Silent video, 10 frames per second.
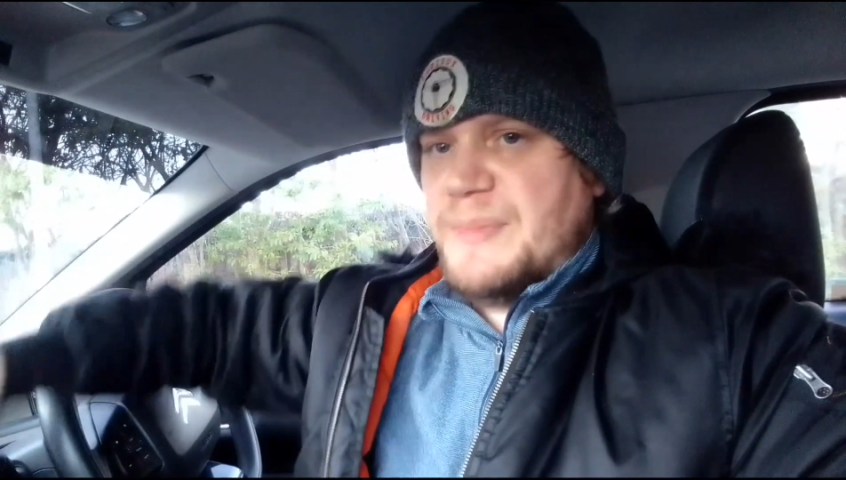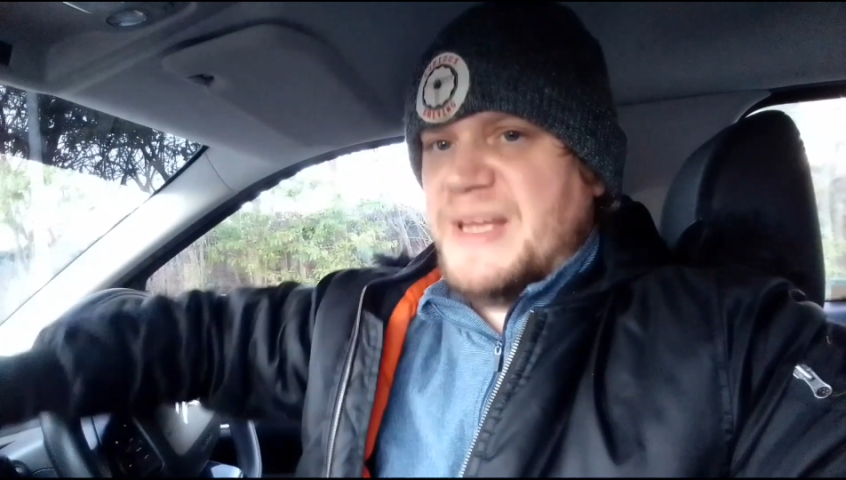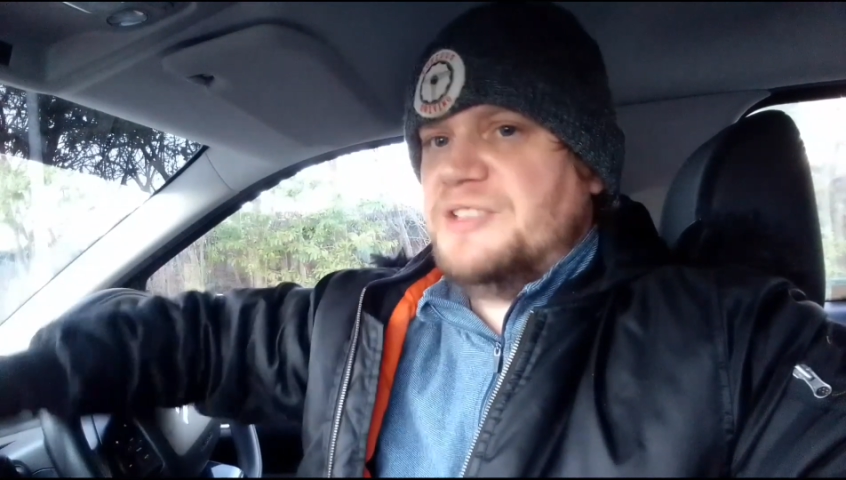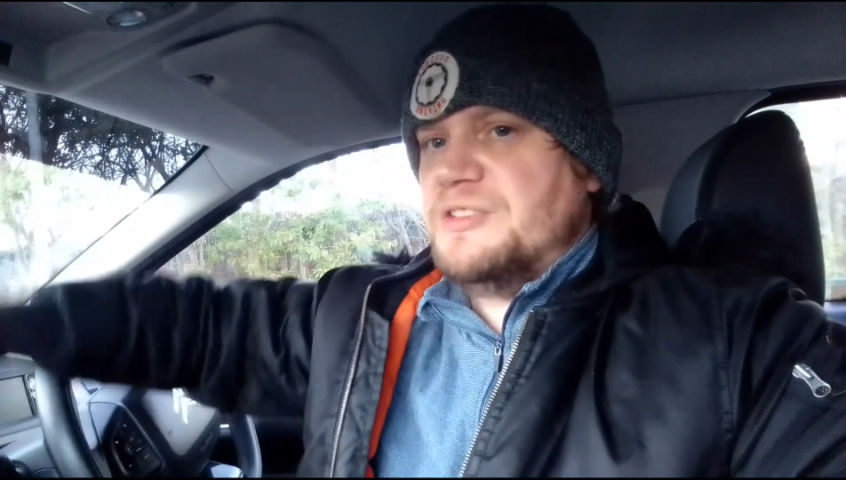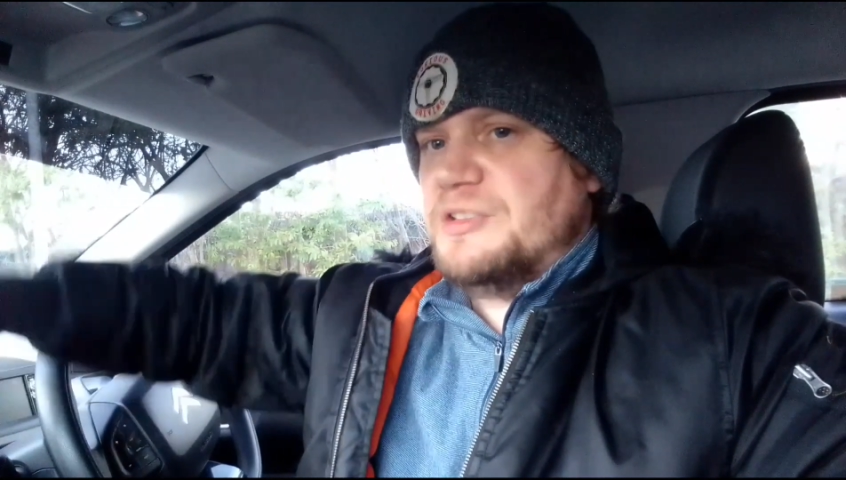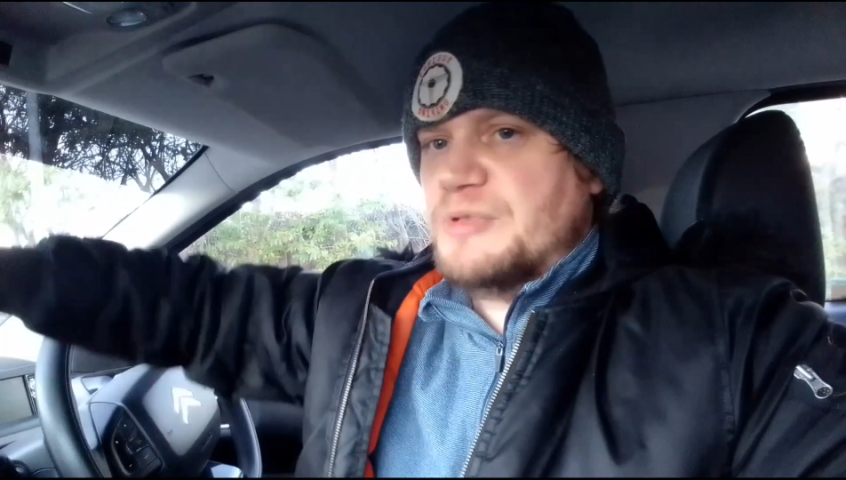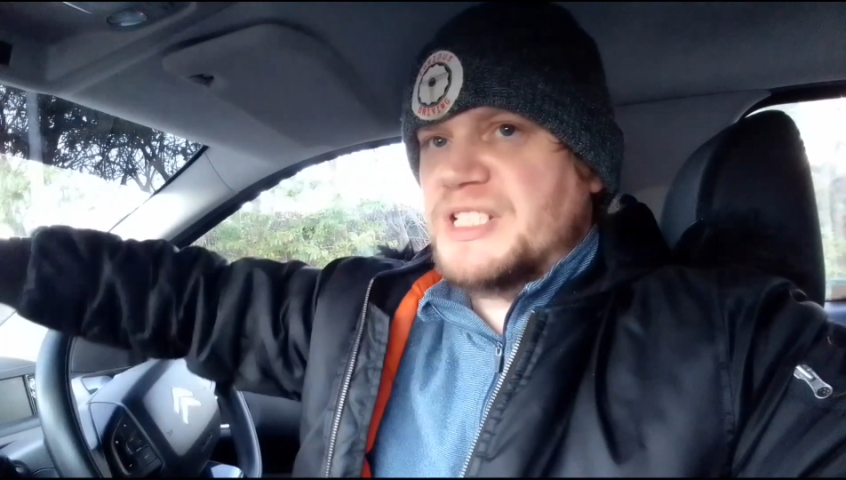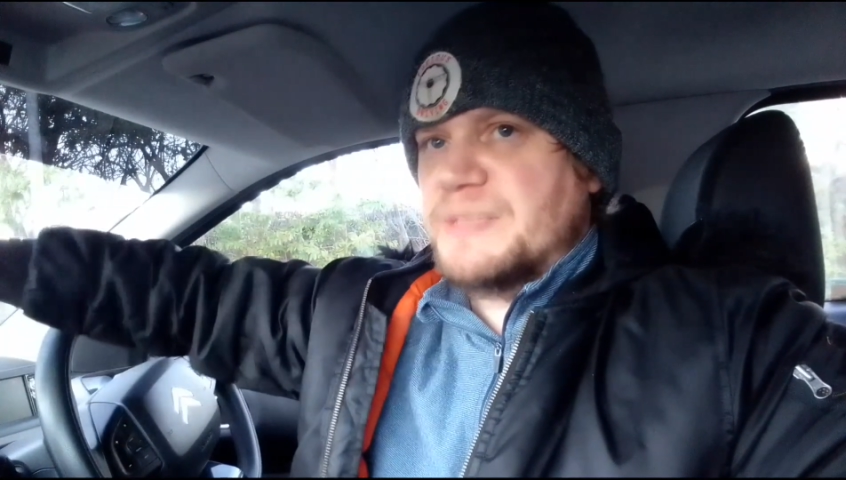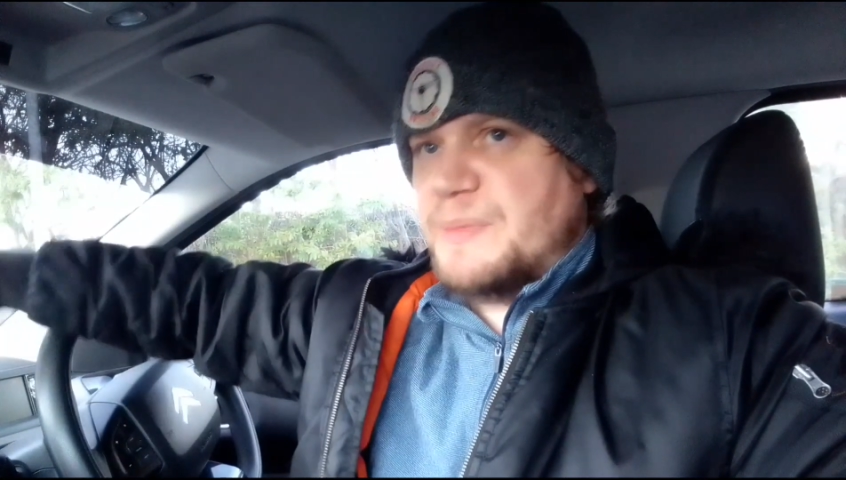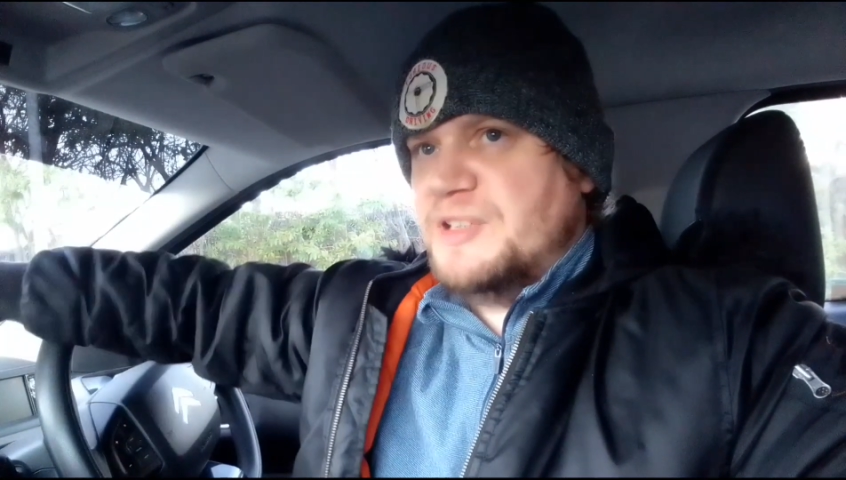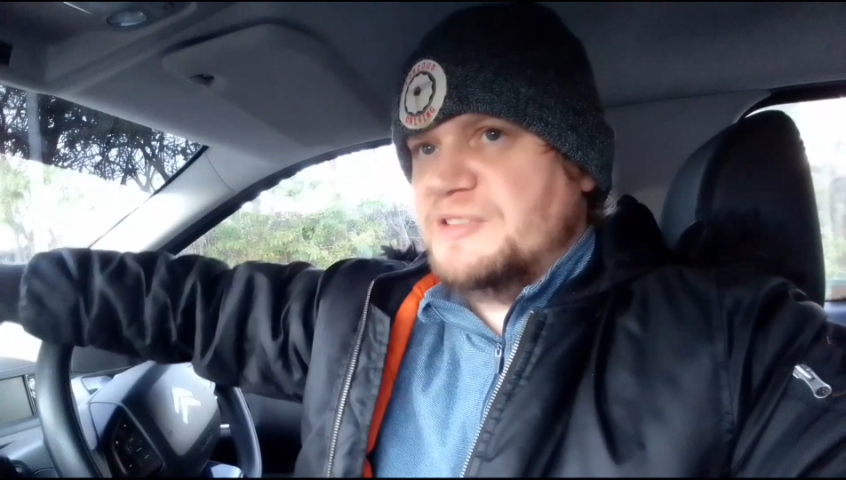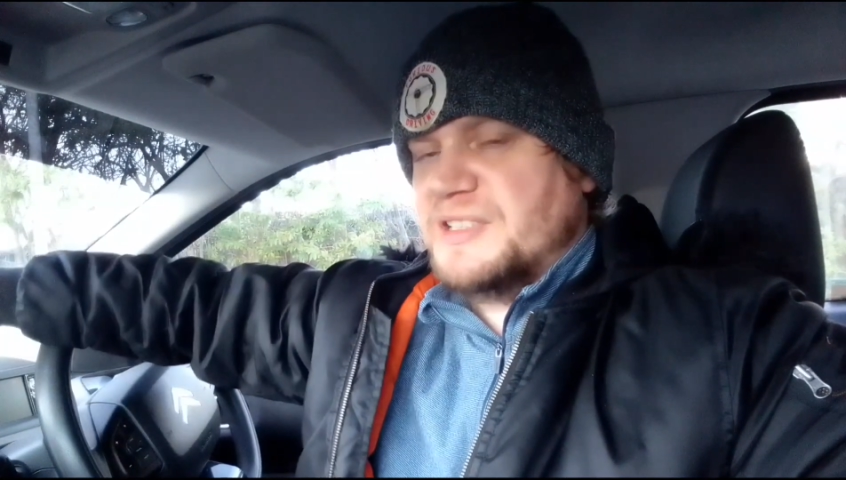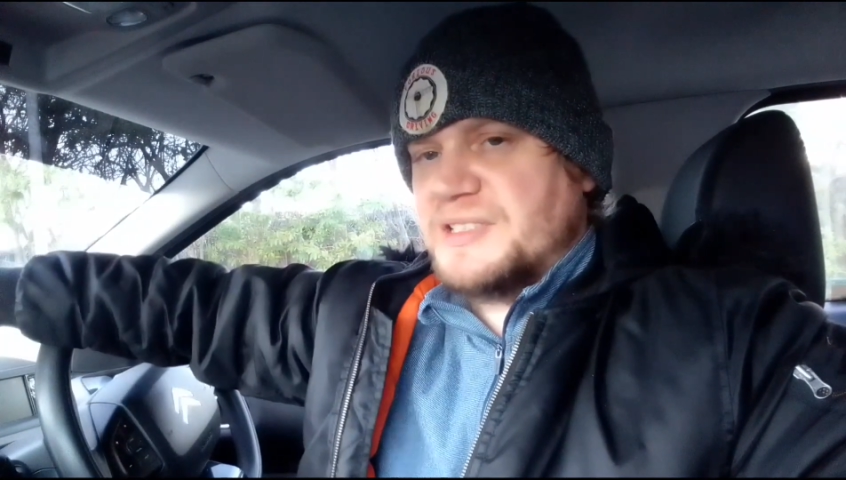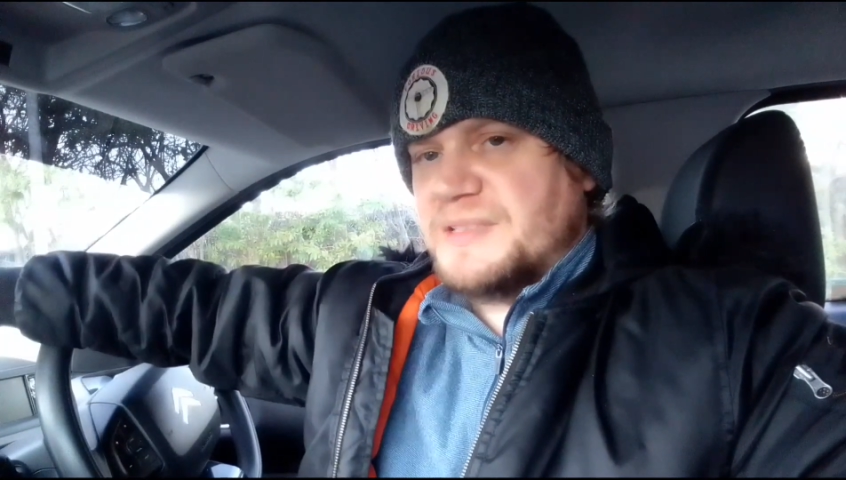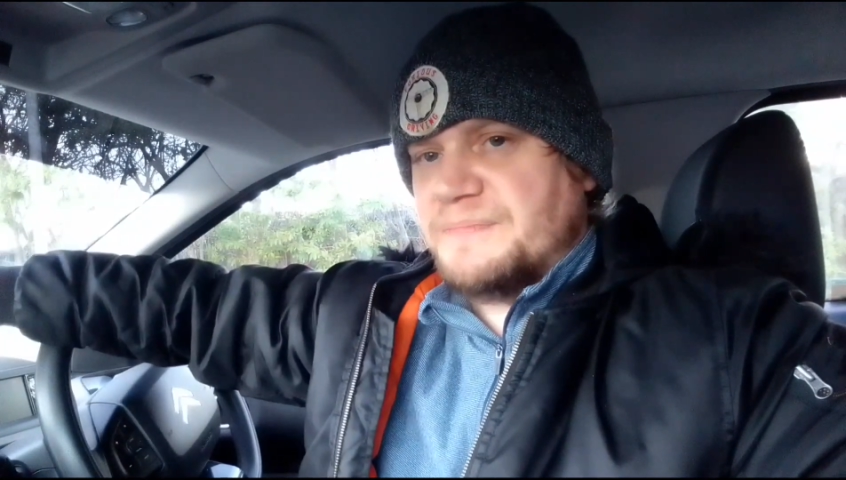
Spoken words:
menu to go into my music,